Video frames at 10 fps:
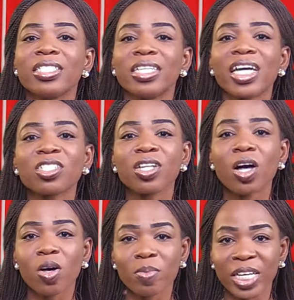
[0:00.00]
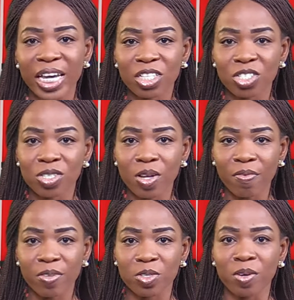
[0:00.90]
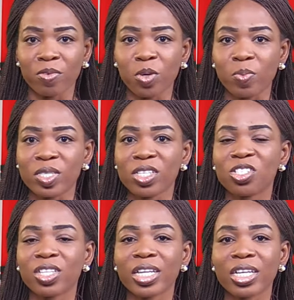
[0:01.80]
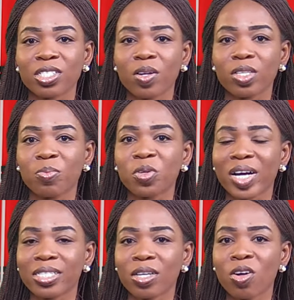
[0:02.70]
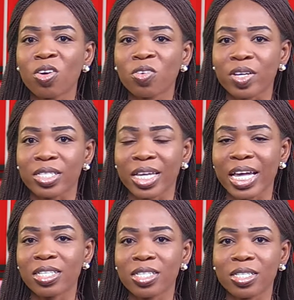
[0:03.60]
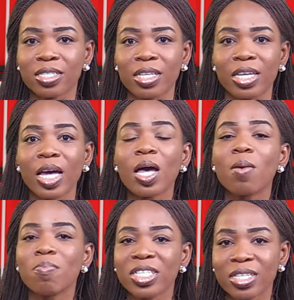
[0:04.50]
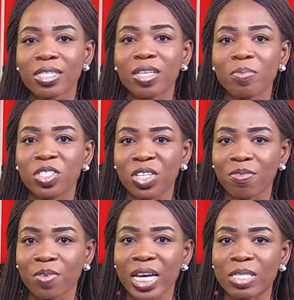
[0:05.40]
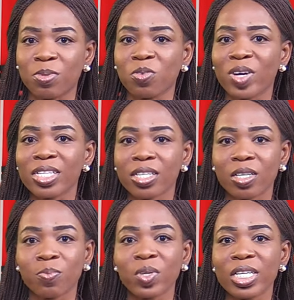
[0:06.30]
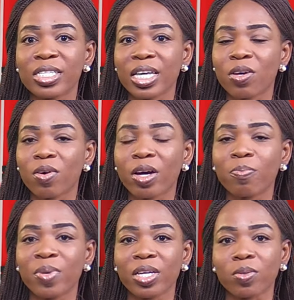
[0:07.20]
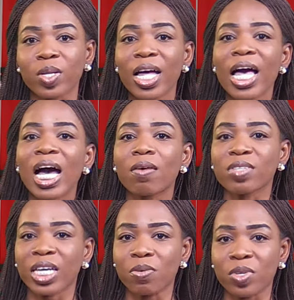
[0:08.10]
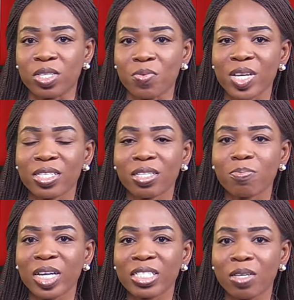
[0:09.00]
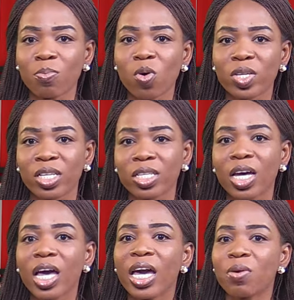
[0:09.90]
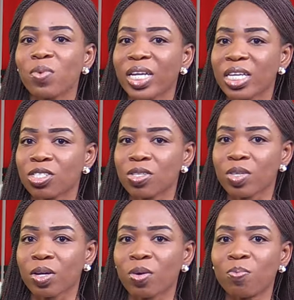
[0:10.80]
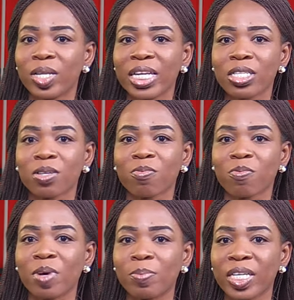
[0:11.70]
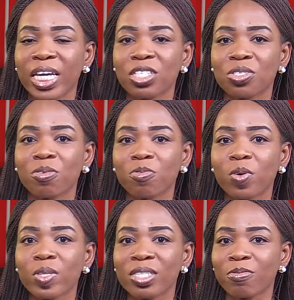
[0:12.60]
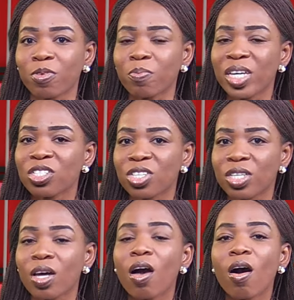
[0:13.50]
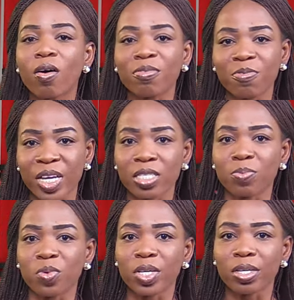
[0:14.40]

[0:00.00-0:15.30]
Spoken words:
The National Communications Officer of the Opposition National Democratic Congress, NDC, Mr. Sammy Gyamfi, has been granted a police inquiry bail after he was arrested Monday morning in relation to a complaint of publication of false information on Facebook.